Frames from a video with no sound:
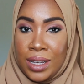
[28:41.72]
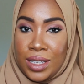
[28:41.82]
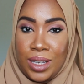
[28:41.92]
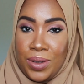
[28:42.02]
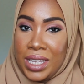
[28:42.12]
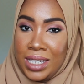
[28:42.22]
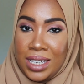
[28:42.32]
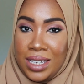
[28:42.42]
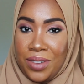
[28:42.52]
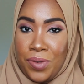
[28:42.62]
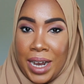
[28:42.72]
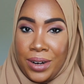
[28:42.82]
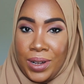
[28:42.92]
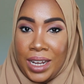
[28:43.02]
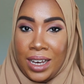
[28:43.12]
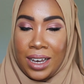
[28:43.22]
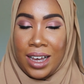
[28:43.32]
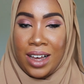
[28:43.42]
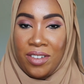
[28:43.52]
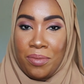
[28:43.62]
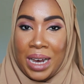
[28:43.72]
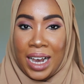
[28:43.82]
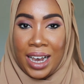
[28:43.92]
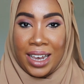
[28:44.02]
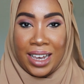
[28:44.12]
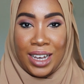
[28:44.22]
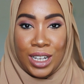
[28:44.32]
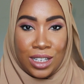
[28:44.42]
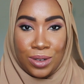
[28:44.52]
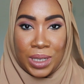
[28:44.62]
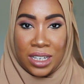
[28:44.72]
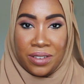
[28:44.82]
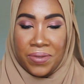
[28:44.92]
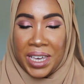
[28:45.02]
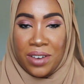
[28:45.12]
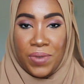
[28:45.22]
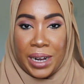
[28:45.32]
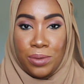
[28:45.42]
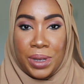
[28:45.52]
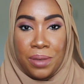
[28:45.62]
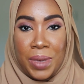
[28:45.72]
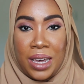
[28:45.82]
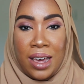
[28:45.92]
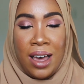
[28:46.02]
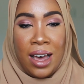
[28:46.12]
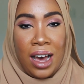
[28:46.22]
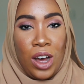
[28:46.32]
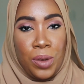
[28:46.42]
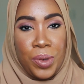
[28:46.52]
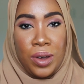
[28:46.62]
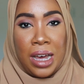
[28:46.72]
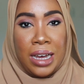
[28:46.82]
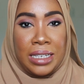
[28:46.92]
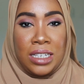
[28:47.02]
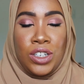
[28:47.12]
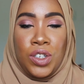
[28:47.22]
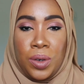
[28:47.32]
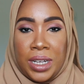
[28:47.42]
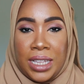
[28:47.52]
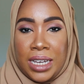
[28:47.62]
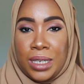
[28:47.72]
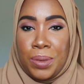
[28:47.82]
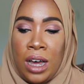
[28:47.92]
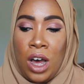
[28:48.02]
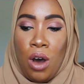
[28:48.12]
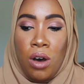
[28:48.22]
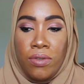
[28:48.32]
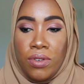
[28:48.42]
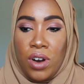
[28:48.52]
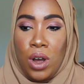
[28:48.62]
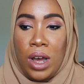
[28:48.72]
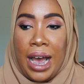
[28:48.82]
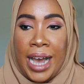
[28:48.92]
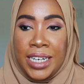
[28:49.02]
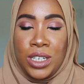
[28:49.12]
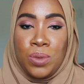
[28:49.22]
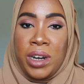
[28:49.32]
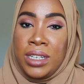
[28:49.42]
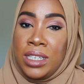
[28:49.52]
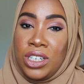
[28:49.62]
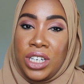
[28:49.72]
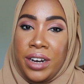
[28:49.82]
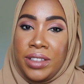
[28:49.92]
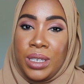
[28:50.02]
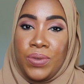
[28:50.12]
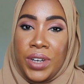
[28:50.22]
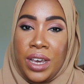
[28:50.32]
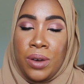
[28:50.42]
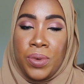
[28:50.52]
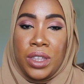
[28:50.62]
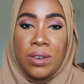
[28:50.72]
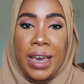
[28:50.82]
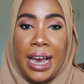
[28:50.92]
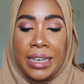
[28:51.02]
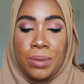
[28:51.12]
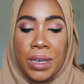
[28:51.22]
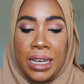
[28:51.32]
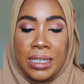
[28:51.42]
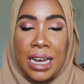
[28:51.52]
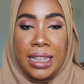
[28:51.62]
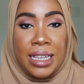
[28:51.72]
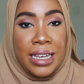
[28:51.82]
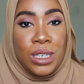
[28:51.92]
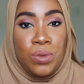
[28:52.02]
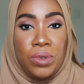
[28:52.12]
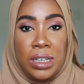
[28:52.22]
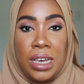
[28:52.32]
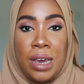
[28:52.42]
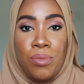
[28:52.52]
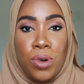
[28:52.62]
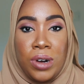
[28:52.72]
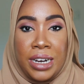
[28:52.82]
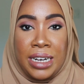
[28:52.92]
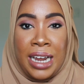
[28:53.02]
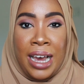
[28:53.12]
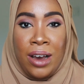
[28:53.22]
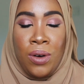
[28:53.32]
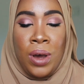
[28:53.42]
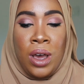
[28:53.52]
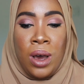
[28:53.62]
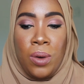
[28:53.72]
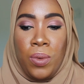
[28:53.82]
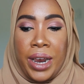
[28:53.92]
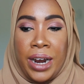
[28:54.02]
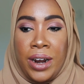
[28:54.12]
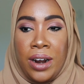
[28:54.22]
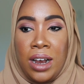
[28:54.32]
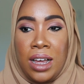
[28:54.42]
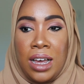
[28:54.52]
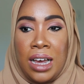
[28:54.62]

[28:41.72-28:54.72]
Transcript: So this is the final look of my inclusive Get Ready With Me. I hope you guys enjoyed this. Overall, I just wanted to share this video with you guys because I think it's really important now, where